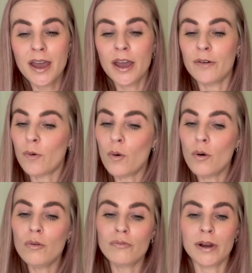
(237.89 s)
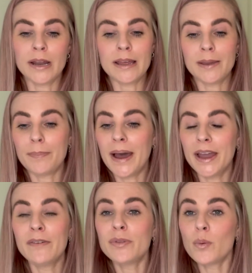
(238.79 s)
have all really
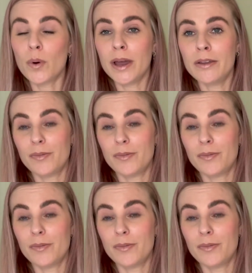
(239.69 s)
paved the way